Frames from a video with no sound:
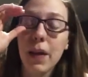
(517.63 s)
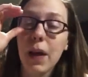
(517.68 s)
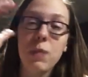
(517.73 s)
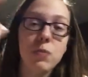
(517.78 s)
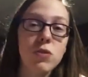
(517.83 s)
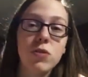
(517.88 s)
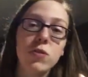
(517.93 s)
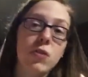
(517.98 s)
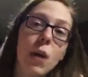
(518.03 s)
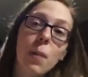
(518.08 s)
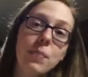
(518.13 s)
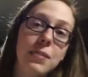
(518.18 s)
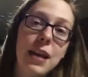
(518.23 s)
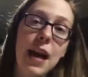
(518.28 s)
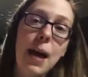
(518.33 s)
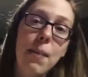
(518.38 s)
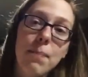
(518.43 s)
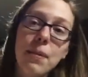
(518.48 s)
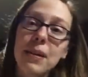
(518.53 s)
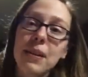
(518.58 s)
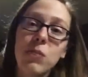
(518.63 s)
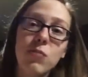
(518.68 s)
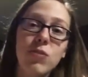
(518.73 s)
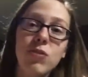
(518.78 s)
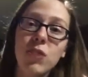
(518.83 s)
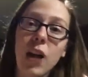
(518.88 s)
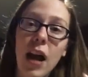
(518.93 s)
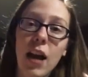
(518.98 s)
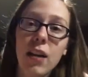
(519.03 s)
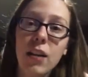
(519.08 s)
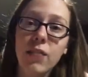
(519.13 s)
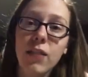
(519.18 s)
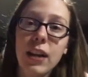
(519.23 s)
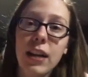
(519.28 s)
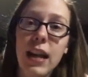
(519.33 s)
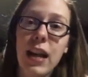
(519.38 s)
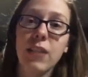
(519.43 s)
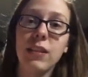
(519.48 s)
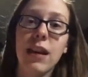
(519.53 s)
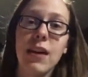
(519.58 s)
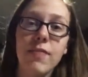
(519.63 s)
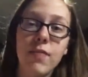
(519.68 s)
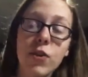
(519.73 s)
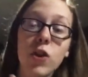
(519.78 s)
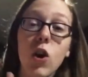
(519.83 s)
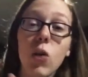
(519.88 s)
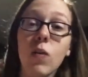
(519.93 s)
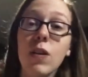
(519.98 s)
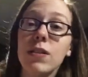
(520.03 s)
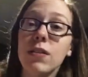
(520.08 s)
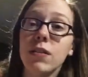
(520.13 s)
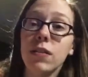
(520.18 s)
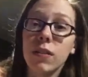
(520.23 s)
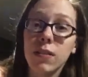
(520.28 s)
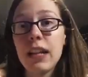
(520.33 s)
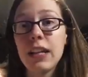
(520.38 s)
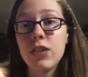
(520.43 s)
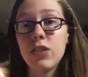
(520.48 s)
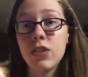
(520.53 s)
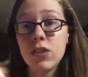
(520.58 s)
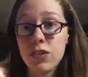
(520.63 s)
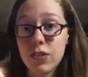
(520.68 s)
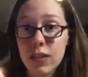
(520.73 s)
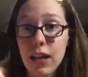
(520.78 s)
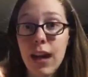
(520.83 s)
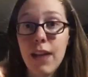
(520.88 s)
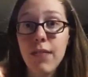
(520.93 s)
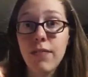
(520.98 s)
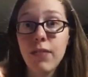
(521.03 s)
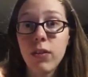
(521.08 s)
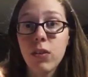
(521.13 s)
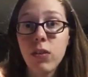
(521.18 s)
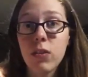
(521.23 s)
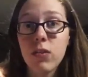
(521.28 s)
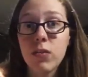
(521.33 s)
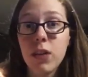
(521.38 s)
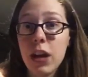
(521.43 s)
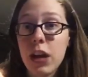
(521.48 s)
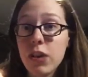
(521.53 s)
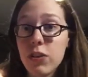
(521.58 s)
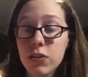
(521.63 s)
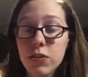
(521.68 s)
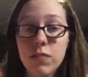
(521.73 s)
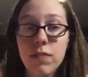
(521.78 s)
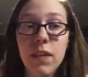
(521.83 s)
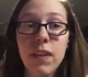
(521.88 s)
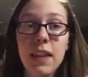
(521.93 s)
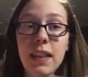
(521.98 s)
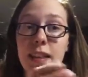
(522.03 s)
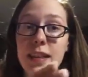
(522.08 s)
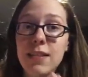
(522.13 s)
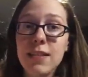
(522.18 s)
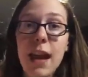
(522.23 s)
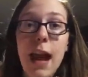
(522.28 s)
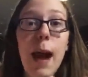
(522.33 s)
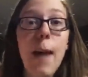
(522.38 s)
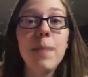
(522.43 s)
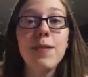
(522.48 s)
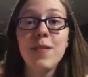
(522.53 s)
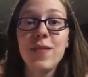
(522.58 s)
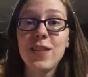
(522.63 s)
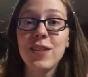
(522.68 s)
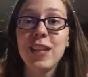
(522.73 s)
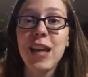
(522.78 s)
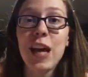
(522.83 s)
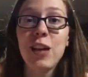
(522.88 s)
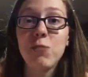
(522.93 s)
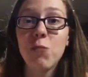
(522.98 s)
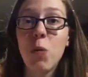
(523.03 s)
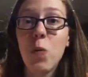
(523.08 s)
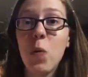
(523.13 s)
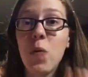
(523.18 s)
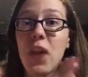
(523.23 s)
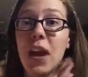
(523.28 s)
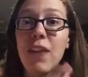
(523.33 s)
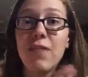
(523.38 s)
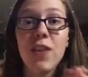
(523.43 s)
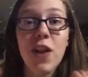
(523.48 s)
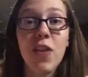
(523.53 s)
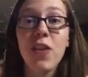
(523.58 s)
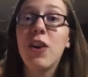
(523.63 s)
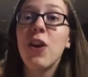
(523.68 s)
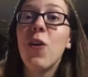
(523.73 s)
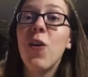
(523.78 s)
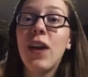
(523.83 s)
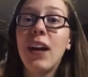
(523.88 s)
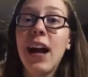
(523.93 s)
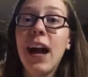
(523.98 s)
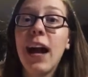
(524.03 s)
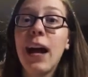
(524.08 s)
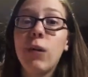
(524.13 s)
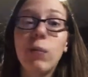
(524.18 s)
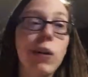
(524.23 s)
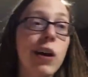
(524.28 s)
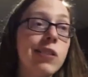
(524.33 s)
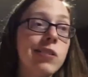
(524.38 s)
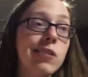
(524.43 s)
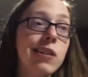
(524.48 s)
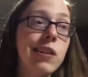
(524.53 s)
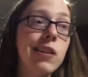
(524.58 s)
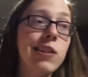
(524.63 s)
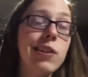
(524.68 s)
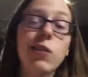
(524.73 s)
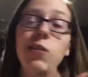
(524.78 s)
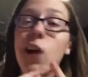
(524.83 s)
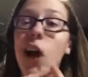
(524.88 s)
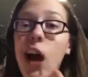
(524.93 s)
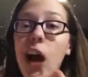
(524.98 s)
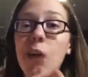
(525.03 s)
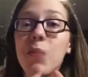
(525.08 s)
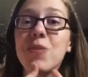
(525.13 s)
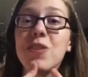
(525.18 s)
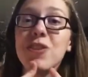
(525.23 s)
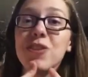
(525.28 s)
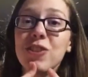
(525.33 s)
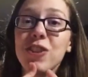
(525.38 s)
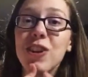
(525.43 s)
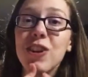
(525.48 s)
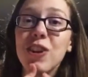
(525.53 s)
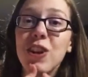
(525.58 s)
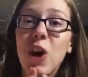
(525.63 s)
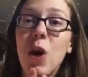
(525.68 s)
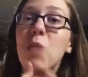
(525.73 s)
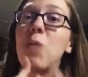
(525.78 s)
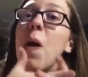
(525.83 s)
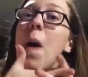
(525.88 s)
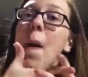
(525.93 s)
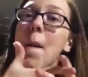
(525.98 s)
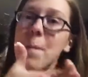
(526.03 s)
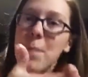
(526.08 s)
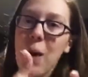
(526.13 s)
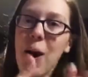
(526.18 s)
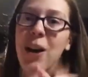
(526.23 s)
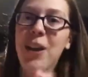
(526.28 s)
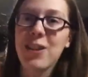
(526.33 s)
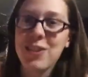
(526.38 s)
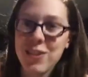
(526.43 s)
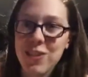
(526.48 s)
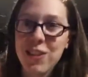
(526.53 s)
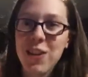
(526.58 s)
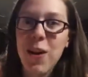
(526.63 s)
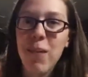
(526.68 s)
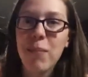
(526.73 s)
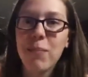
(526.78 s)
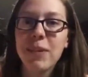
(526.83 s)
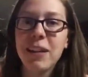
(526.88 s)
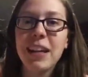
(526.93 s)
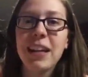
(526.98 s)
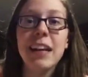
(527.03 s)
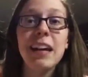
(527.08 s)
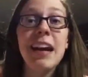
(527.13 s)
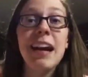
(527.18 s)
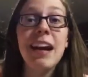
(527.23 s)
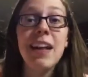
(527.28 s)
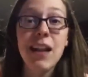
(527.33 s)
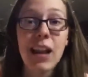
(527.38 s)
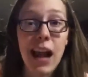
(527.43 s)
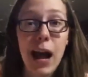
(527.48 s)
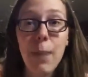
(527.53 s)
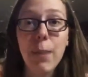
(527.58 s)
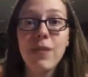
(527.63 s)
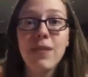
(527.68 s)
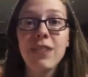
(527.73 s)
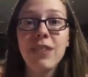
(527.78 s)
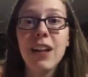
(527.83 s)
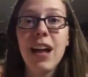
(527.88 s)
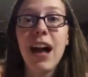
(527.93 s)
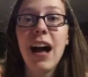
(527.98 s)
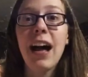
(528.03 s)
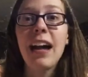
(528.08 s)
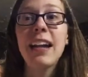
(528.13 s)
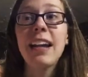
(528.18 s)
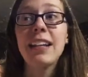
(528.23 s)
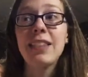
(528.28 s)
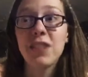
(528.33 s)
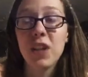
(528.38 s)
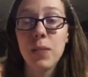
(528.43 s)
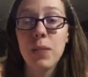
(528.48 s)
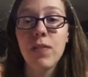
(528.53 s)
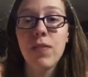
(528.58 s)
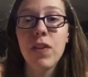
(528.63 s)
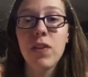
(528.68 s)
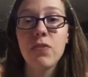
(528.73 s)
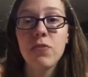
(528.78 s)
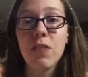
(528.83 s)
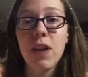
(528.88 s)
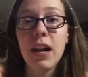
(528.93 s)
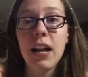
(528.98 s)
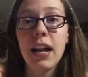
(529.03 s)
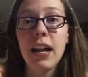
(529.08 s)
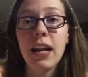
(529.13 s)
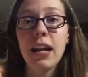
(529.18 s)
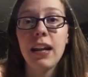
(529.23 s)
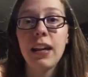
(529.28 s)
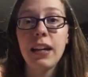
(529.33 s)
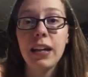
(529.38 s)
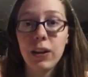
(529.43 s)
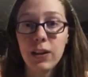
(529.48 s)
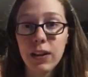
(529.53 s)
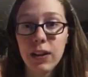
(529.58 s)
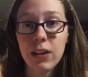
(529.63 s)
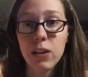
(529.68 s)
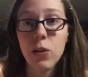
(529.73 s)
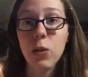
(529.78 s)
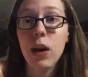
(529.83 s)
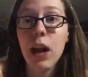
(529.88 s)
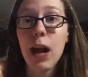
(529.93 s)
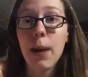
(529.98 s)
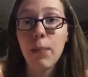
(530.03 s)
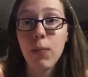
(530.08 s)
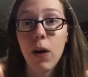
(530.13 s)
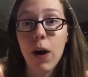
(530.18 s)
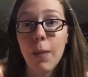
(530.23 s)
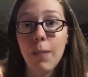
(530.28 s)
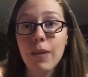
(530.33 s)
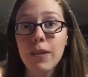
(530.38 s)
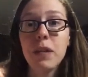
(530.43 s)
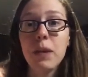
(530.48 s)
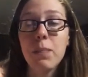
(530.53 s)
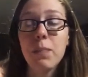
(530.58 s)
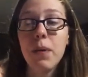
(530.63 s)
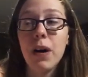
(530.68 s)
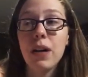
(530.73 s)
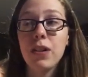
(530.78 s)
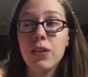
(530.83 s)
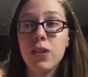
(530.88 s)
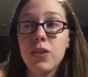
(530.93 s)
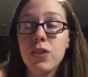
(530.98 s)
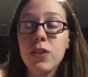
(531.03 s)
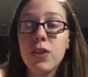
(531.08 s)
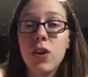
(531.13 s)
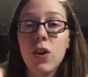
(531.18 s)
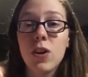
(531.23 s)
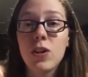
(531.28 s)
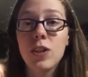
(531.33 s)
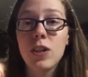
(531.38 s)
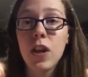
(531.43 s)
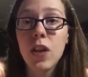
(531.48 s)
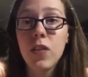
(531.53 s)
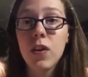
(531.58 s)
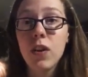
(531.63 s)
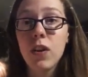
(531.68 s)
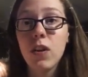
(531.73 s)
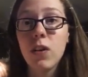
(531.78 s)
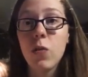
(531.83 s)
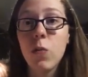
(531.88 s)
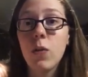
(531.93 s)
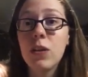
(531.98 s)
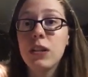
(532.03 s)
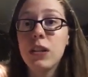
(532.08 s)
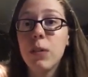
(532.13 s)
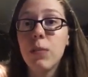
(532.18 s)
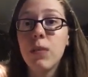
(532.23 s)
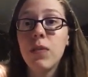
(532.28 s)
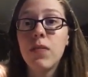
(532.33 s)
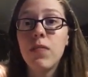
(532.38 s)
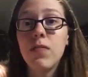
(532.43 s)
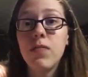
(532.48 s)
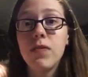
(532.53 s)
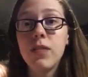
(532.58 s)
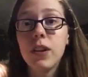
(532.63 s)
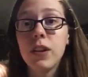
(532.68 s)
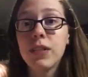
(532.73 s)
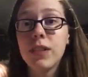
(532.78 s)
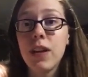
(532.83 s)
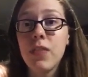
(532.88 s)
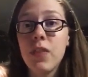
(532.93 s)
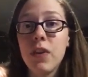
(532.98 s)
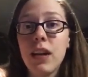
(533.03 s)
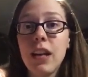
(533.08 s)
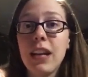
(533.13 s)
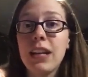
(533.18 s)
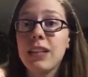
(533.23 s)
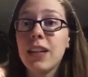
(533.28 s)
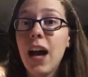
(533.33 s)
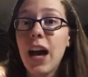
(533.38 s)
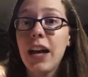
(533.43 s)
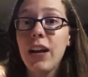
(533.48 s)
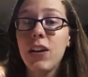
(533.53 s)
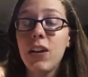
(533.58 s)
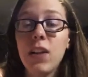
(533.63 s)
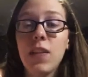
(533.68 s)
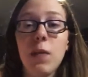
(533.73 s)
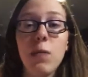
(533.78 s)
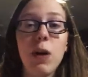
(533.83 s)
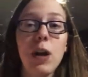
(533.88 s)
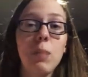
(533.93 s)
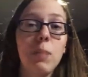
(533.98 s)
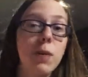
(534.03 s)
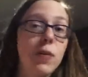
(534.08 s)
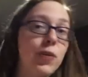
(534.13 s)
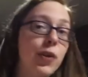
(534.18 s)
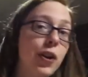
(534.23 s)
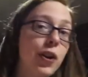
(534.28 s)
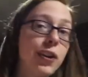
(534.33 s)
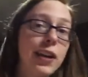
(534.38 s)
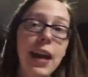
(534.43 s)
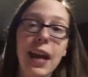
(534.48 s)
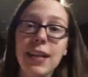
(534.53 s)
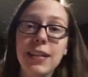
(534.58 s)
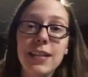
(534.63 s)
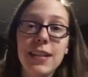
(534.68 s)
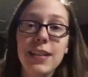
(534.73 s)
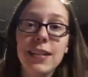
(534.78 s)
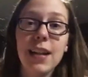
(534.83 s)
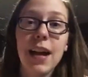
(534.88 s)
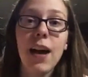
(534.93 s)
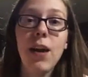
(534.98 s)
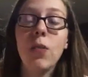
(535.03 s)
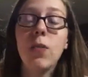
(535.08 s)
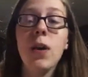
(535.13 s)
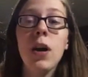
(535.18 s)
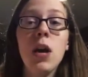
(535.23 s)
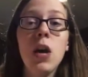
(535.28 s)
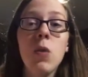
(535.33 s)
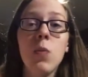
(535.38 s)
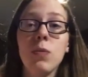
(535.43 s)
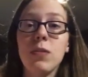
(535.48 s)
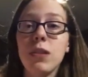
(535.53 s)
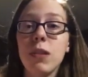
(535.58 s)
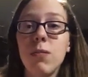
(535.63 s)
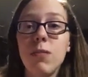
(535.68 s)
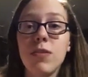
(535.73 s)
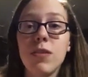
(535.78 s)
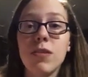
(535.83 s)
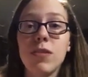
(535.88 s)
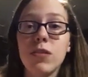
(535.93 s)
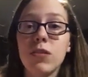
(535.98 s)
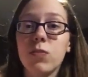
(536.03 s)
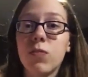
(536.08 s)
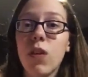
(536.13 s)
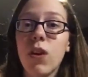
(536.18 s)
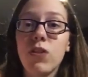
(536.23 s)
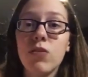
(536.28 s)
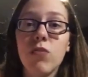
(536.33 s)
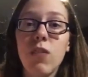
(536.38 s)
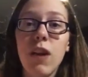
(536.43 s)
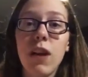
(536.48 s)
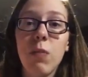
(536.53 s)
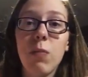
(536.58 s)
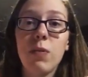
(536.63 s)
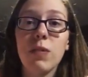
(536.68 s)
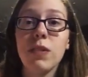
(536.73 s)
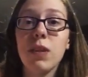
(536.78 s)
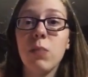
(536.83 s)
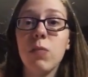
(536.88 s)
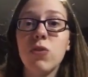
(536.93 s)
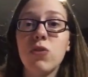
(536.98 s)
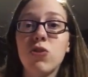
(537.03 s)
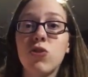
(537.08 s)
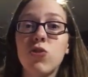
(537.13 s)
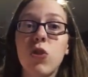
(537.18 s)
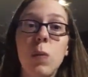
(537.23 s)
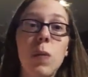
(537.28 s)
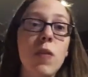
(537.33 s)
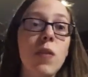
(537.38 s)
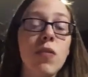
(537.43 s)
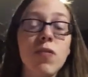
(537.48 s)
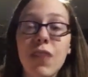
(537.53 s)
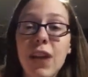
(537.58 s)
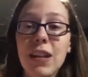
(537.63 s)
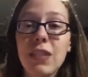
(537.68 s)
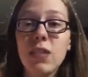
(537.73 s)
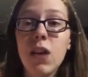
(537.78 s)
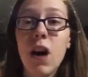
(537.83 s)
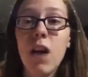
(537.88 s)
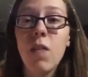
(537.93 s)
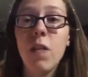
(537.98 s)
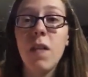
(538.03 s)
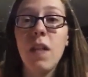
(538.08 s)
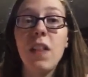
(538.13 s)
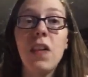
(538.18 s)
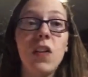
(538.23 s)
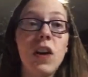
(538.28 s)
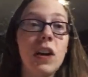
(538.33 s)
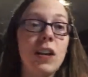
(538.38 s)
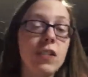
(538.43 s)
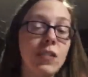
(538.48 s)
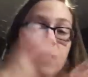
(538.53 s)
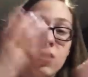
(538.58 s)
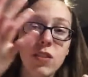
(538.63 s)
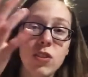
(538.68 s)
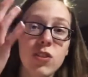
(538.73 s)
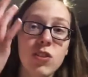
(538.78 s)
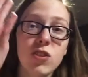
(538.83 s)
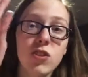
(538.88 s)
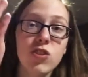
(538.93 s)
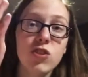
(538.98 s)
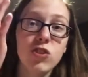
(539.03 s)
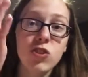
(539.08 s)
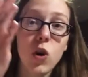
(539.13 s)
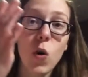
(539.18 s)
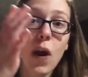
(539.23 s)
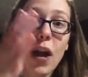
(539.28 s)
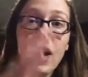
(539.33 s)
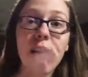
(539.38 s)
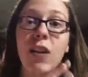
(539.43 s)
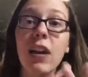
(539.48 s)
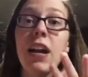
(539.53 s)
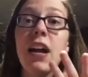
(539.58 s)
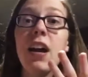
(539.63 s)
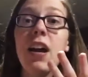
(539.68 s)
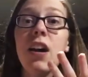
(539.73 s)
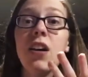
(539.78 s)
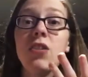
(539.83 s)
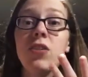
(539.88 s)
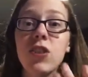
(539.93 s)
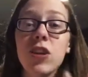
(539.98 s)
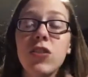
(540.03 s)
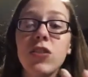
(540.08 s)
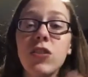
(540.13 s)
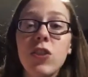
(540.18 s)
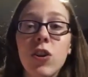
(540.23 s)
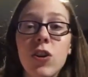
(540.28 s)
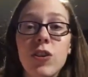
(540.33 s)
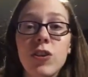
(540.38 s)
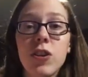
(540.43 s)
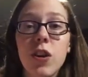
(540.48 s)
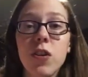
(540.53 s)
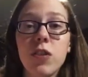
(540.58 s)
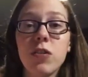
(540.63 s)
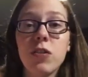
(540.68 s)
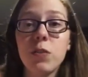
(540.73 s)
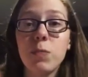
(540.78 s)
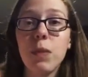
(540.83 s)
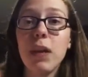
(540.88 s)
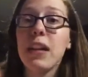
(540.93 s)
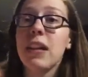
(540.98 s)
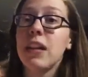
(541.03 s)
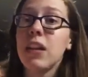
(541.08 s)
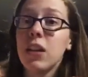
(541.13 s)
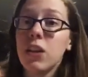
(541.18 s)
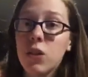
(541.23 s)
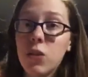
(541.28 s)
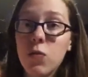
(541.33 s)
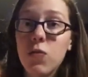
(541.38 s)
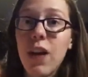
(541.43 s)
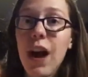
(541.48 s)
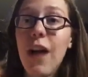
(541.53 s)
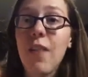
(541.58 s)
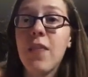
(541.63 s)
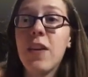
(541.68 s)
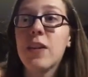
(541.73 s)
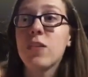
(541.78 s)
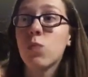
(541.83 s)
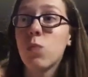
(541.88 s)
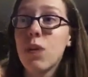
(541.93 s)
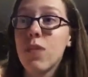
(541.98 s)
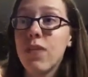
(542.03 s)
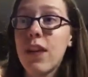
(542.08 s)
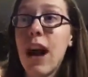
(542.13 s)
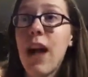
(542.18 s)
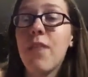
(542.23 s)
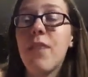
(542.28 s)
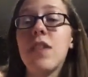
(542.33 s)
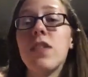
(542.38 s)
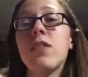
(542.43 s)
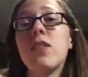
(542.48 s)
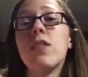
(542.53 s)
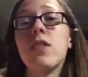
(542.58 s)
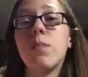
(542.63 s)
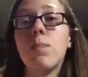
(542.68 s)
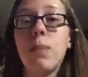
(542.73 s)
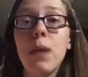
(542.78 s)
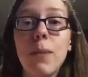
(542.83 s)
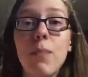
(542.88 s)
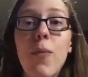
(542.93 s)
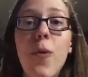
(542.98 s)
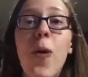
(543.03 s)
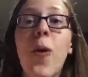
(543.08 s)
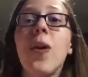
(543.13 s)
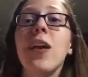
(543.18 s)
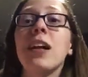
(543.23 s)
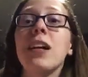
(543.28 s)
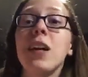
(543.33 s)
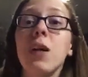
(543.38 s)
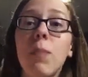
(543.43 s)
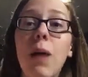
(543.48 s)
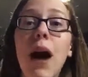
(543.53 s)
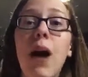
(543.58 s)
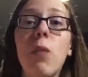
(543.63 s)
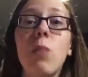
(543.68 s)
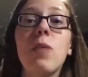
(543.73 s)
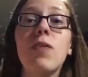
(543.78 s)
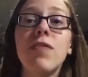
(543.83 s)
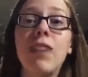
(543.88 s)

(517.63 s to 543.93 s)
I was just upset because I was just tired of getting yelled at for no reason. It's just a time filler. They are just filling these gaps in the schedule when they have nothing going on. What else are they gonna do? Oh, we're just gonna go punish the company. It happens a lot. It's gonna be frustrating. You'll get through it, I promise. But just encourage each other. When someone looks like they're getting tired and they want to put their canteen down, when someone just looks frustrated, when someone's screaming their face off and they look like they're just so angry, just encourage each other. Just be like, you've got this, we've got this. Just a bit more like, come on,